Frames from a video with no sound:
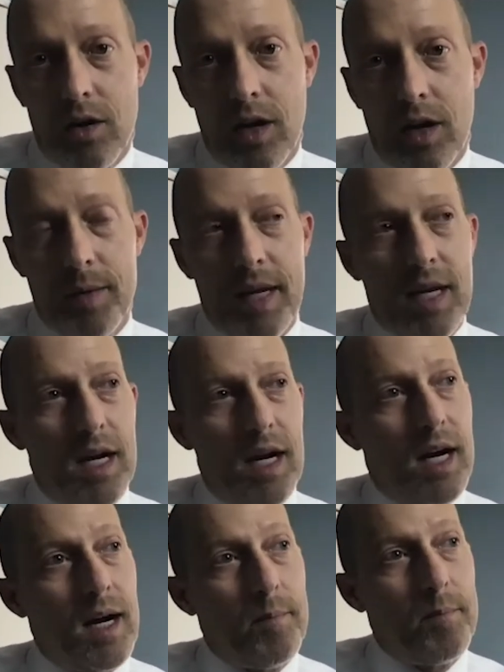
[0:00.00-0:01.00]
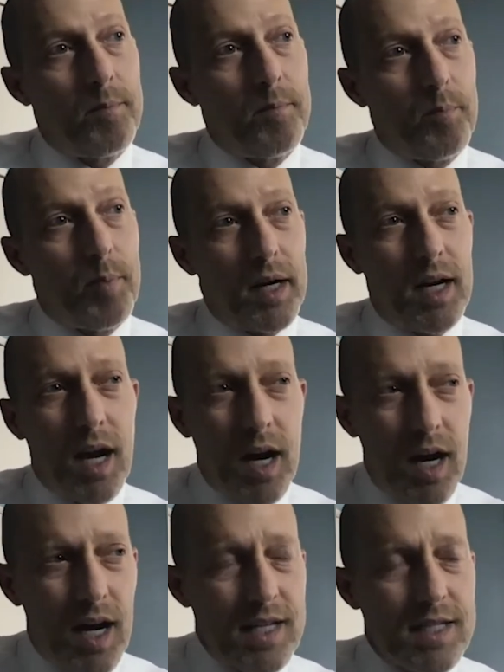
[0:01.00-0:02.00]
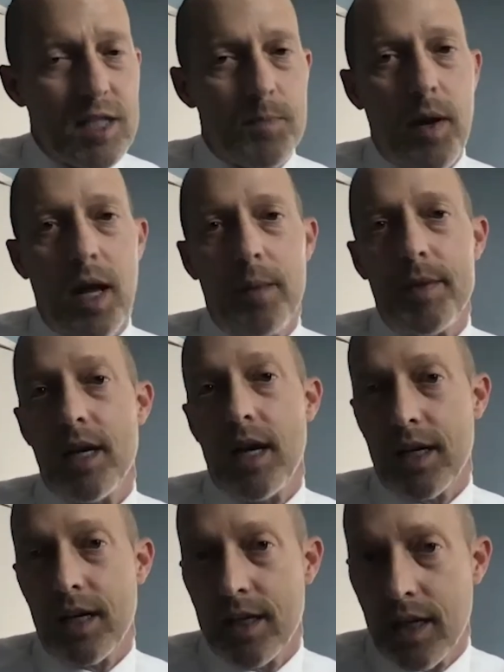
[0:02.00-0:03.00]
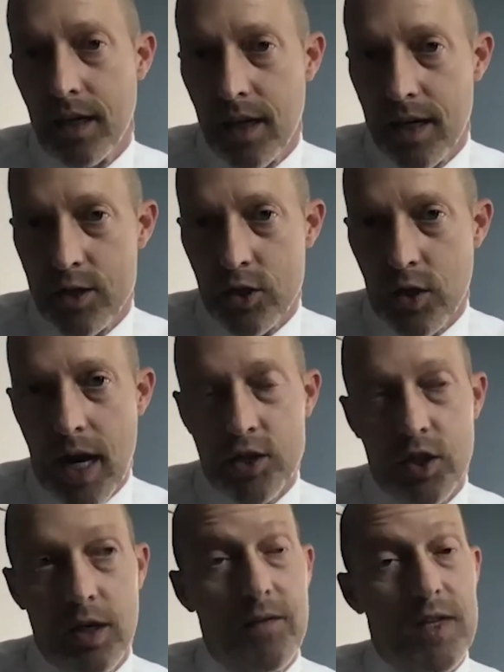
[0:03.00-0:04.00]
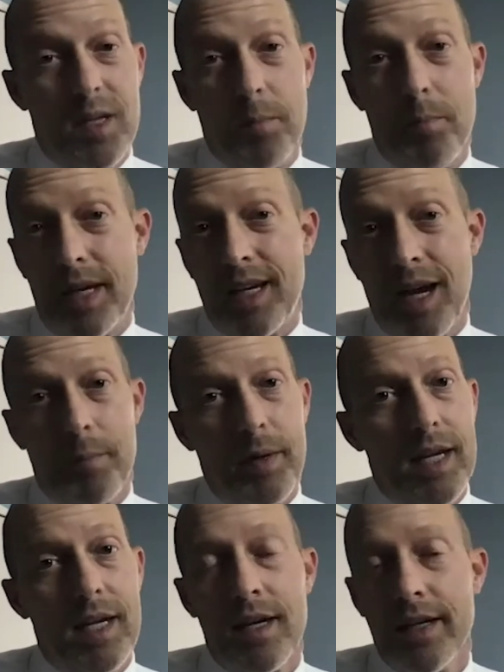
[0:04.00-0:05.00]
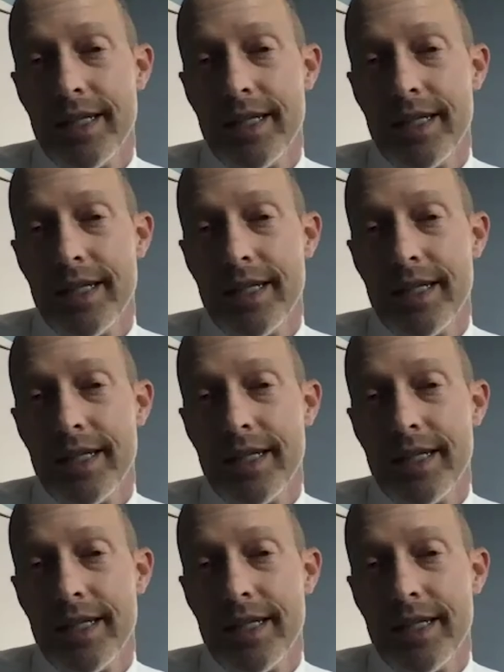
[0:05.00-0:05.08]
I mean, um, because it's probably not going to get a lot of traction if it's a big company.